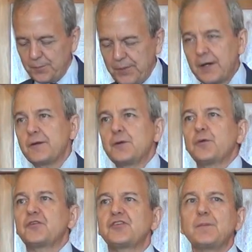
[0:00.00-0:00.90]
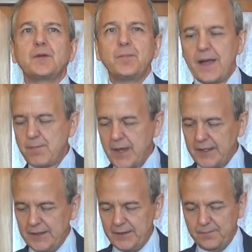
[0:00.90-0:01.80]
apparently were accepted by
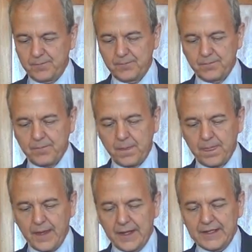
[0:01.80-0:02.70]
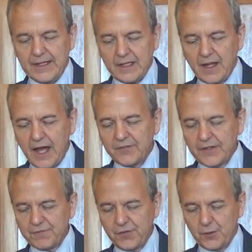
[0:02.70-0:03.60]
many, and he had a lot of
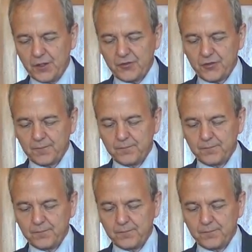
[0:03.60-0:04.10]
influence.